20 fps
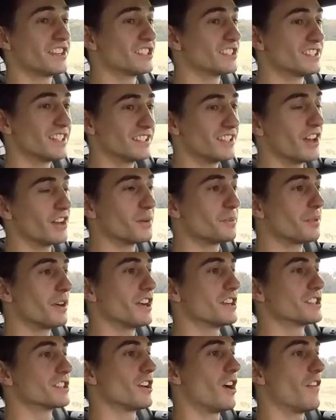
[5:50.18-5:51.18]
that's just a ton of
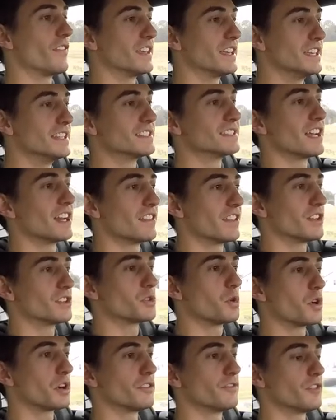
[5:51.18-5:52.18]
pressure on the inside of
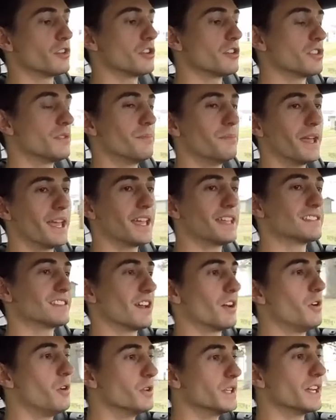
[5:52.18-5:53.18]
that torque converter. The
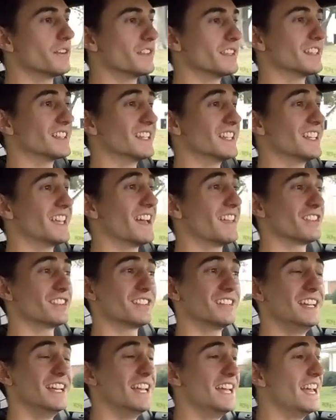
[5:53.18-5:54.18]
bands that hold everything
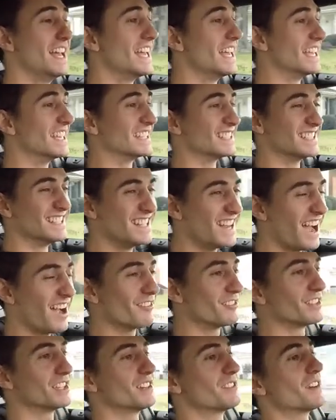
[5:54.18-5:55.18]
together is
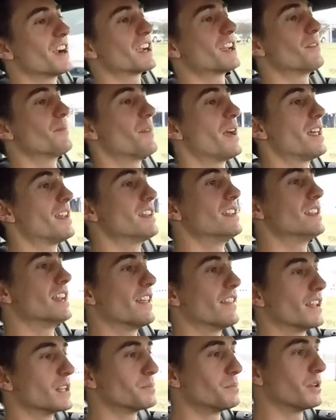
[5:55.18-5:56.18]
not really
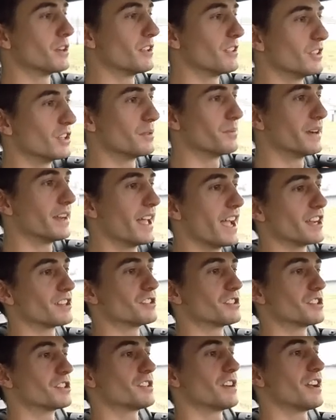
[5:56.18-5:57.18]
recommended, and that's putting a little bit of
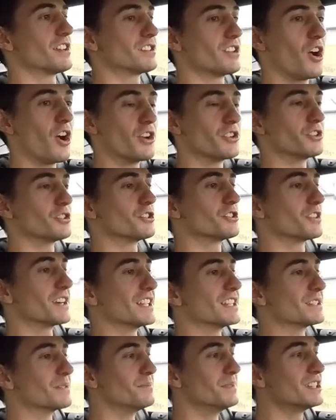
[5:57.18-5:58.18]
extra stress on your
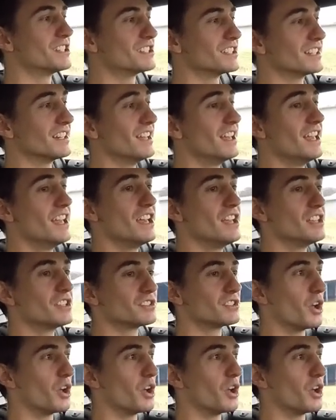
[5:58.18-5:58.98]
transmission.